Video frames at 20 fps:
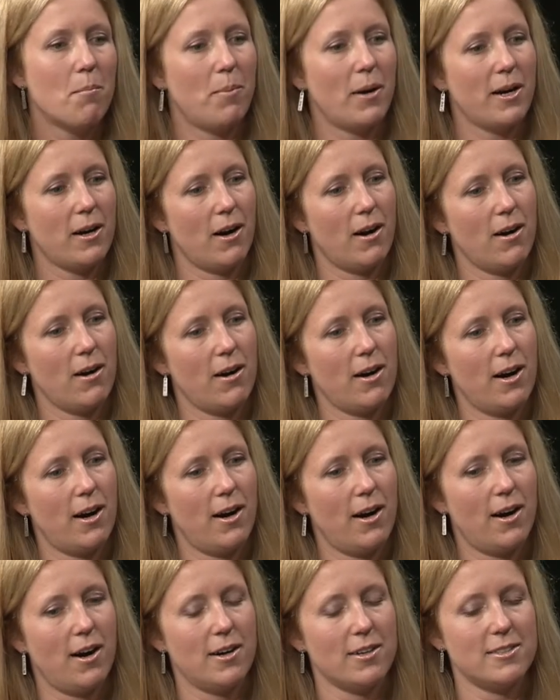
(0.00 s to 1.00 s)
But our,
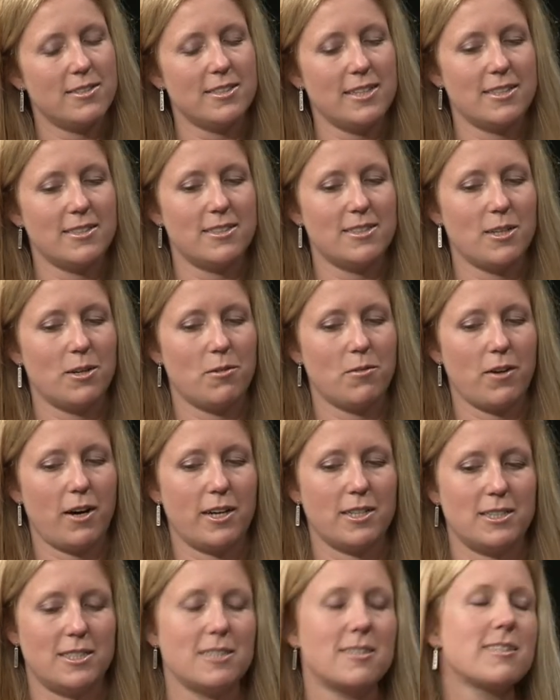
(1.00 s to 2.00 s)
our sense of uh,
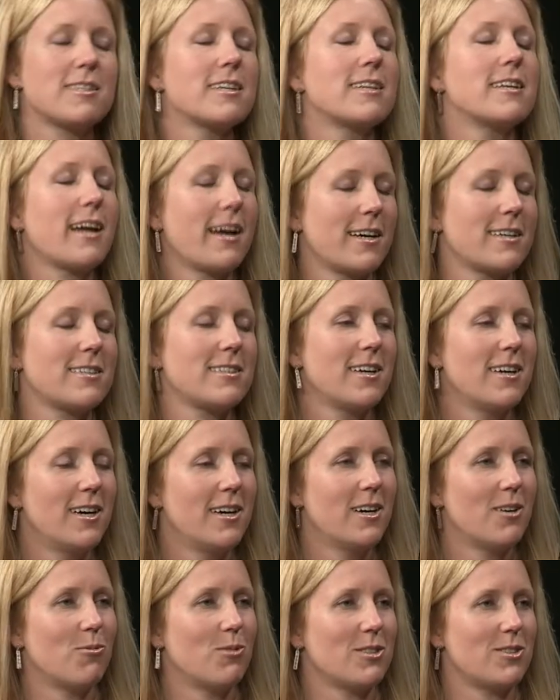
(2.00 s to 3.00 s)
disconnect
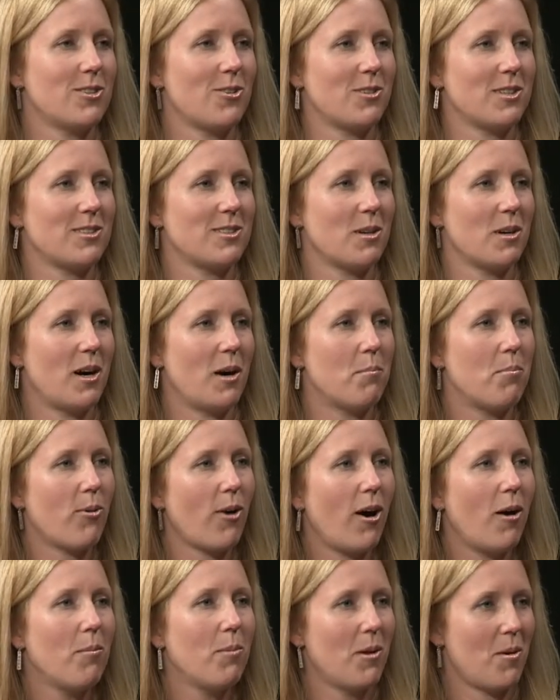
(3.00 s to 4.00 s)
was always a, a
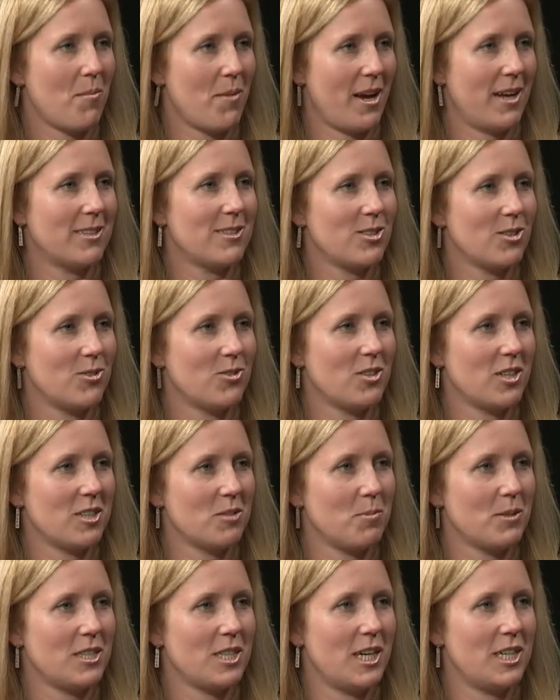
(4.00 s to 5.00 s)
problem. And so
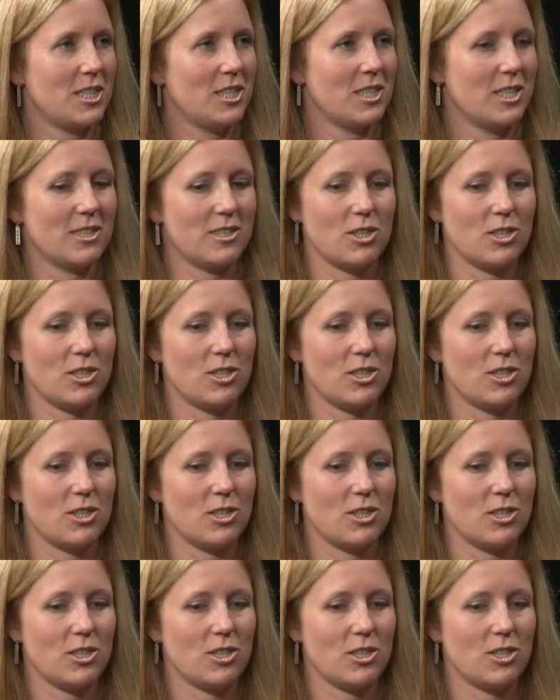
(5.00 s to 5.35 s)
transportation is a